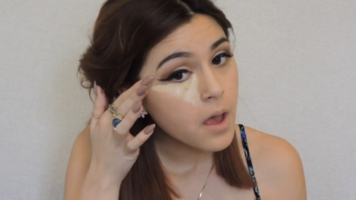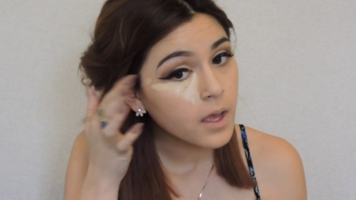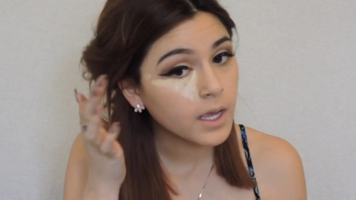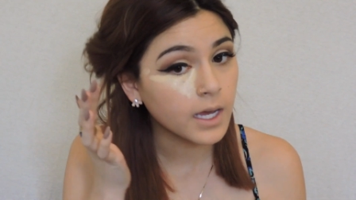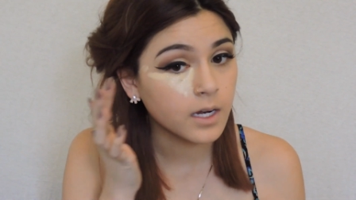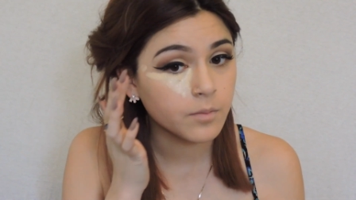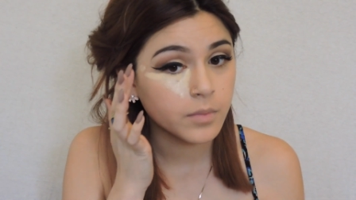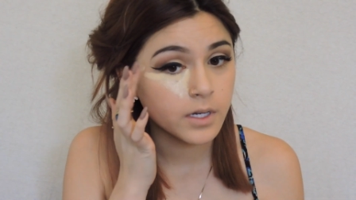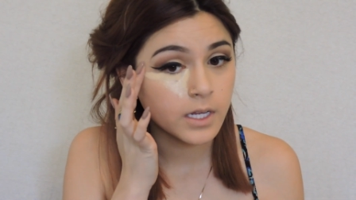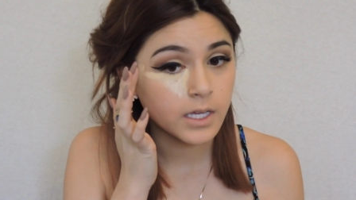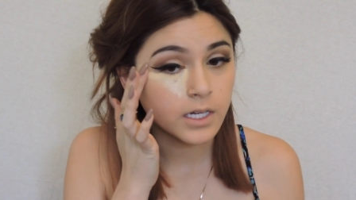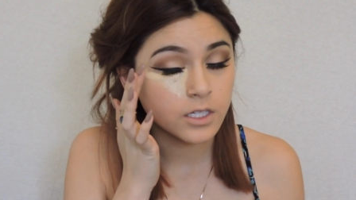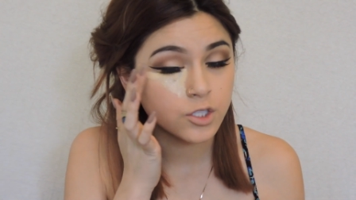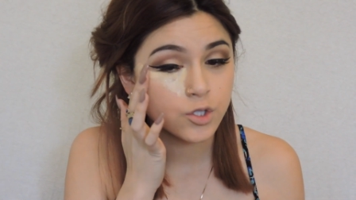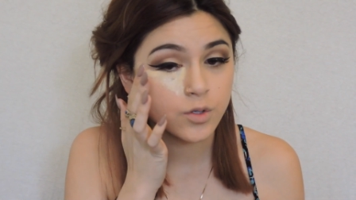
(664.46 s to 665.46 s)
Kind of put it
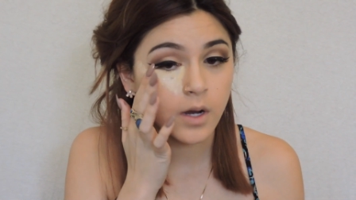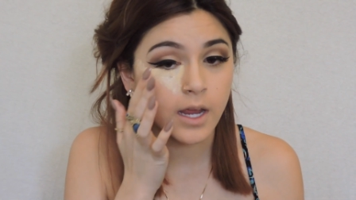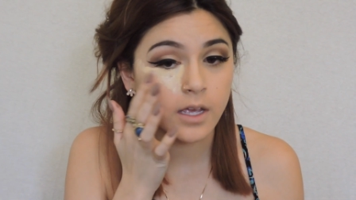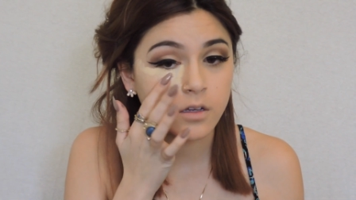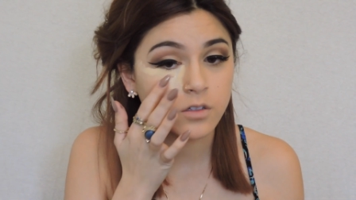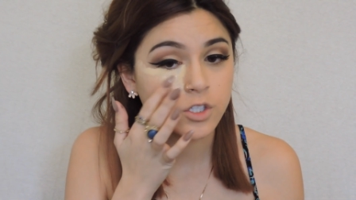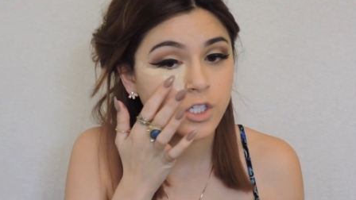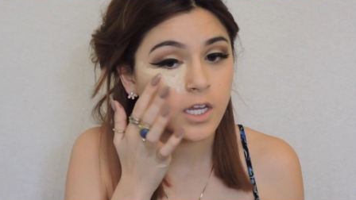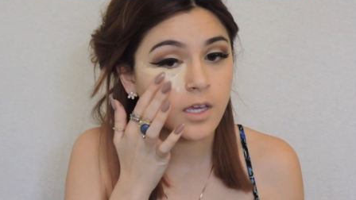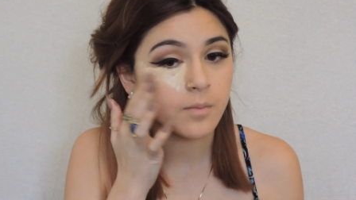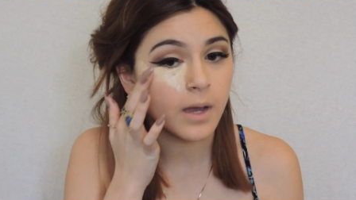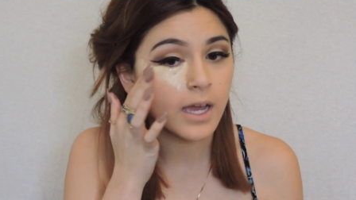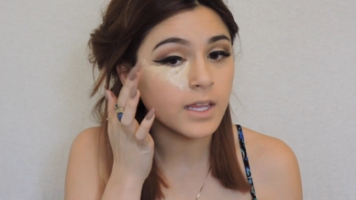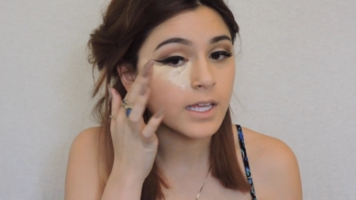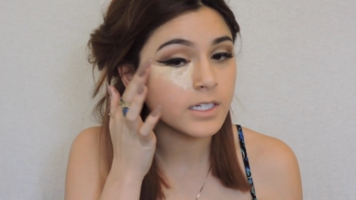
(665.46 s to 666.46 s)
in a triangle shape.
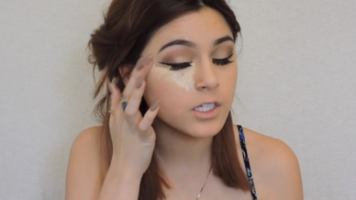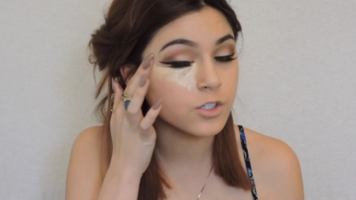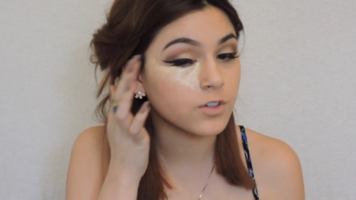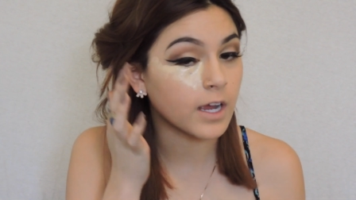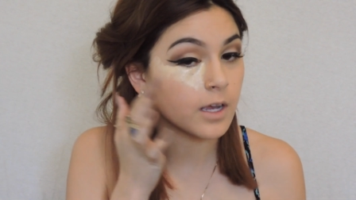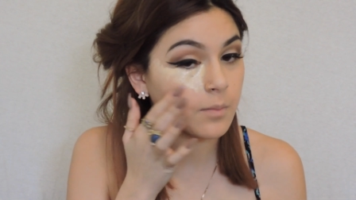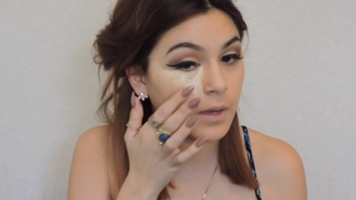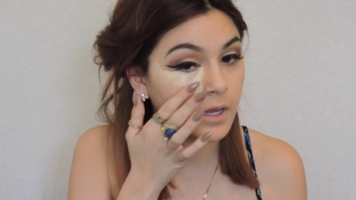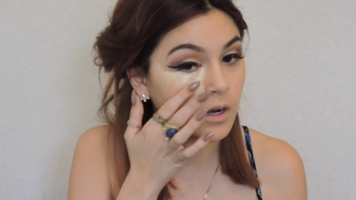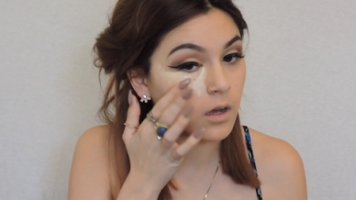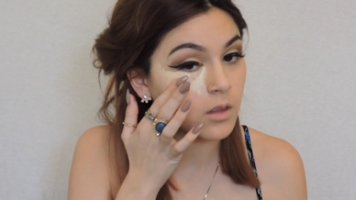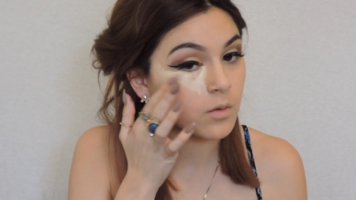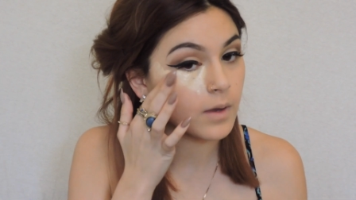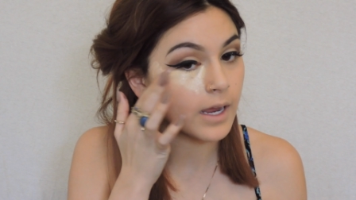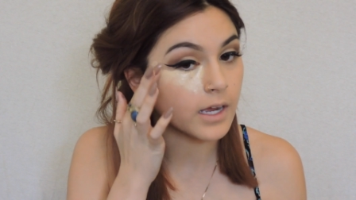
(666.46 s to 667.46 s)
I like to drag mine
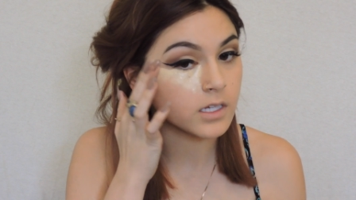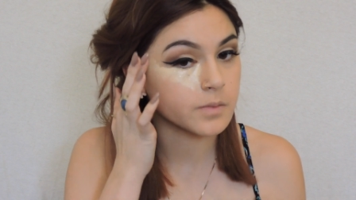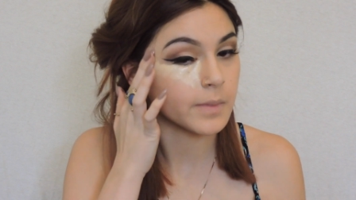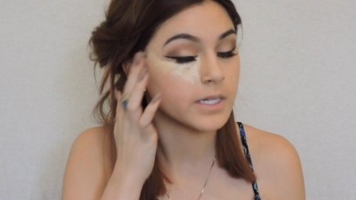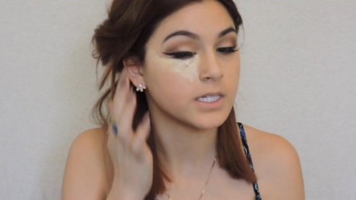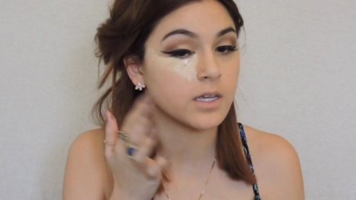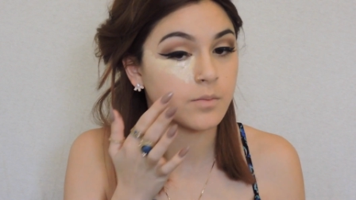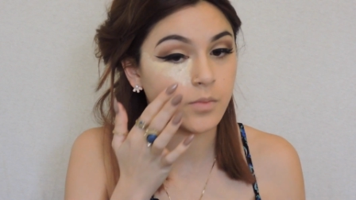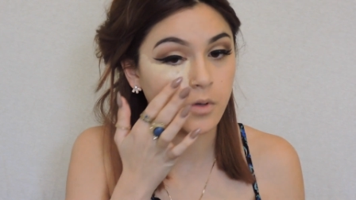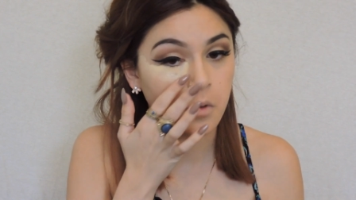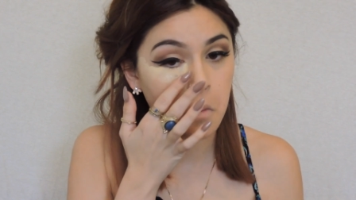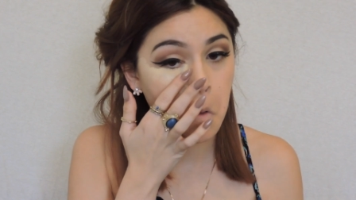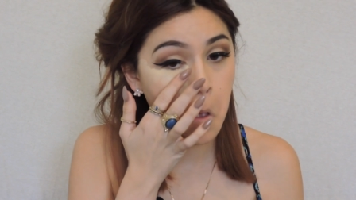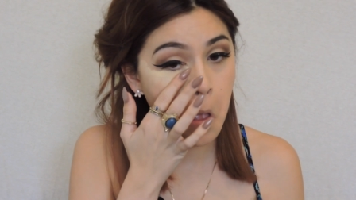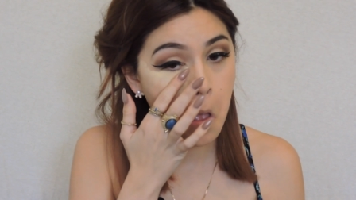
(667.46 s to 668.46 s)
all the way out to my
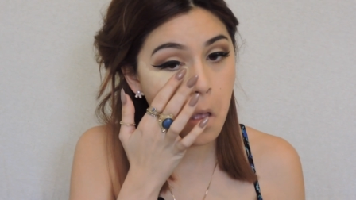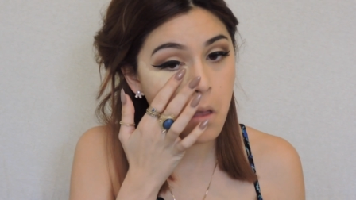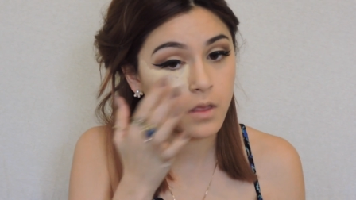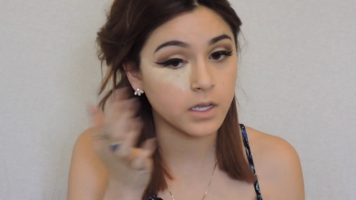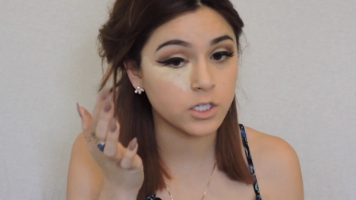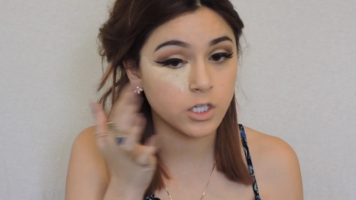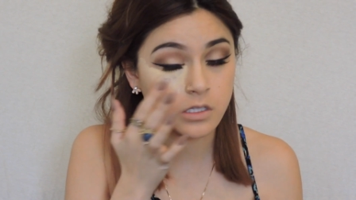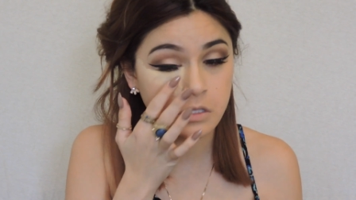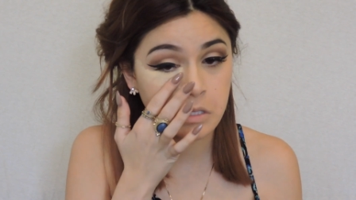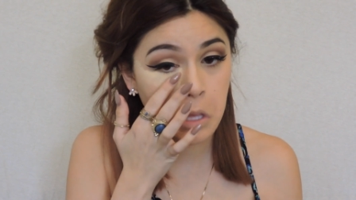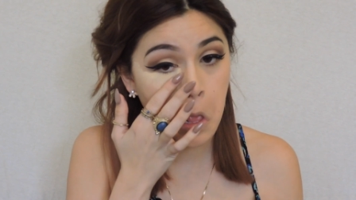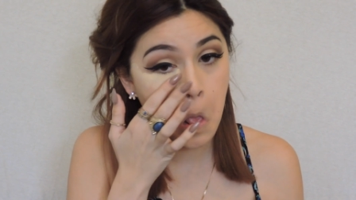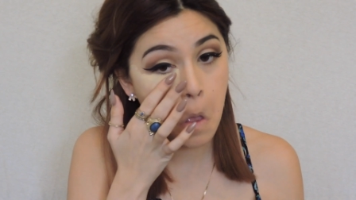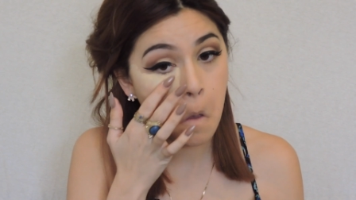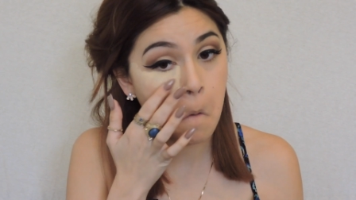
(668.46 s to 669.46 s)
temple. That's just
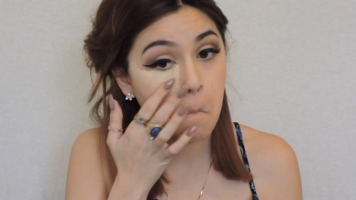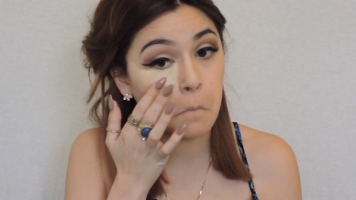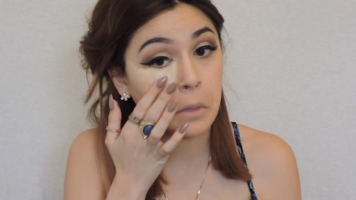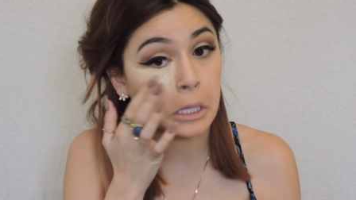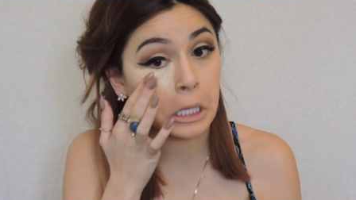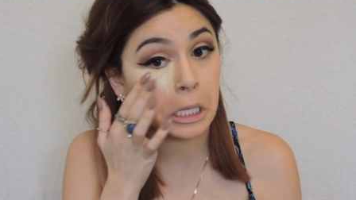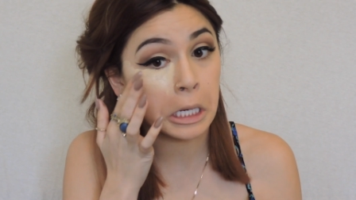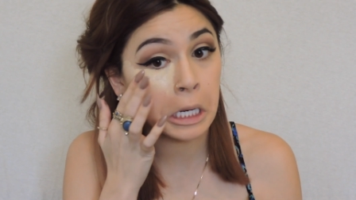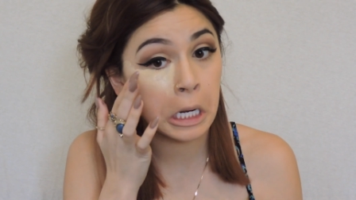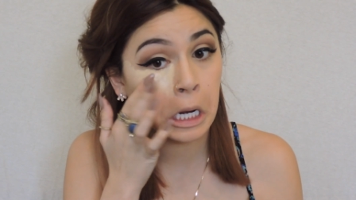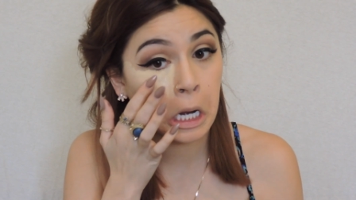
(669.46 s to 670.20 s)
me.